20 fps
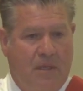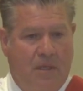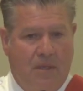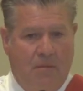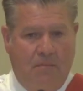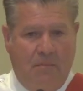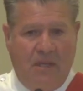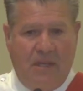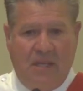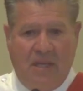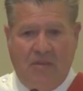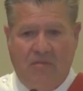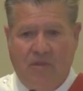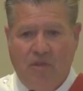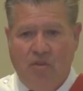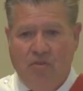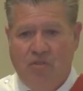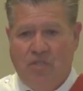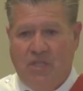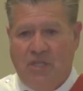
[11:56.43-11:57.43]
Many of
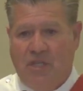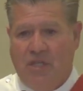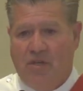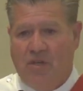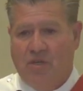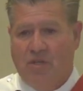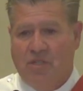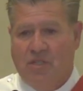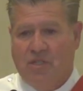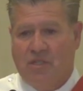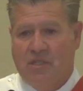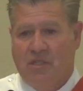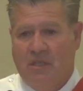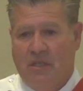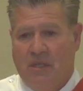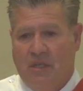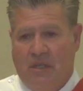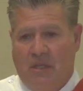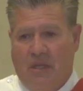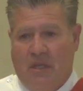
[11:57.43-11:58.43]
those years,
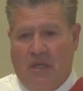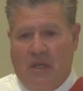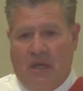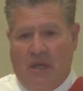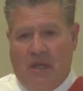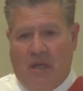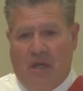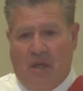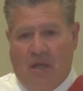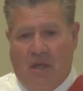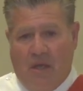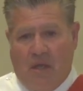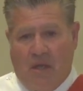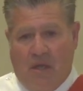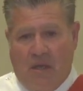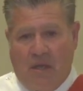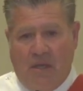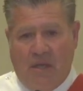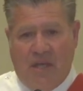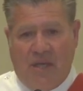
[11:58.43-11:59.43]

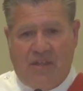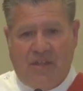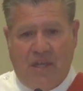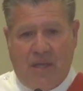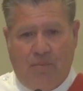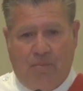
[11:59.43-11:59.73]
Nothing